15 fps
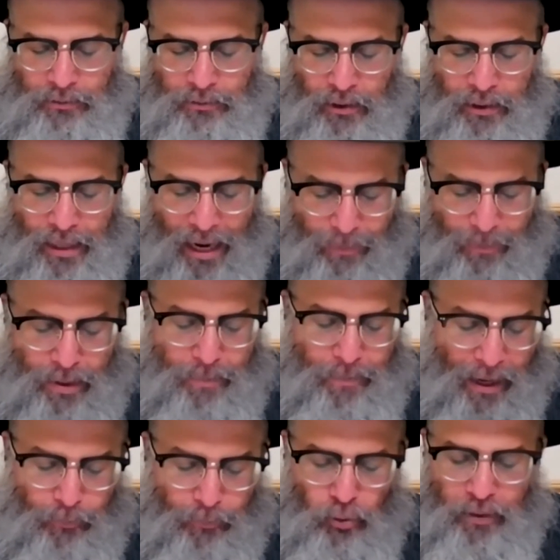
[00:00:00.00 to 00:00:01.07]
The Nami
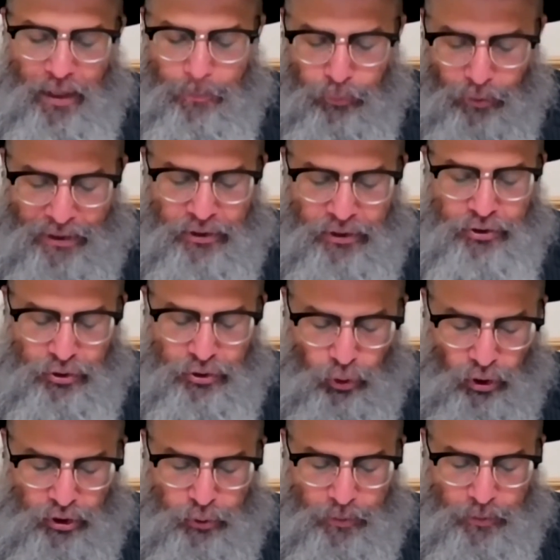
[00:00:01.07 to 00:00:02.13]
Maimer, that voracious is
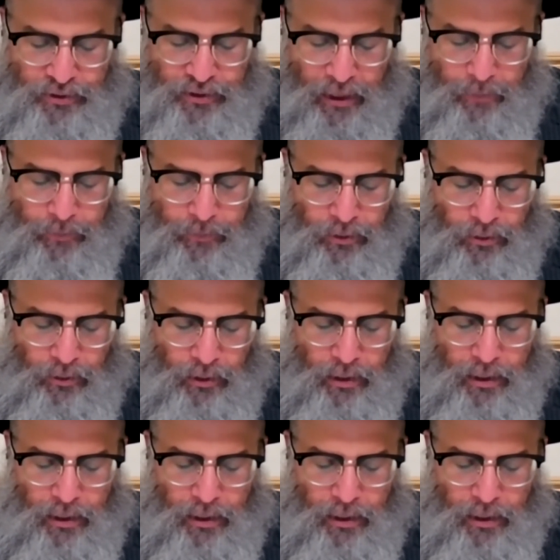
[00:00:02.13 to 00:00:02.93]
also a statement.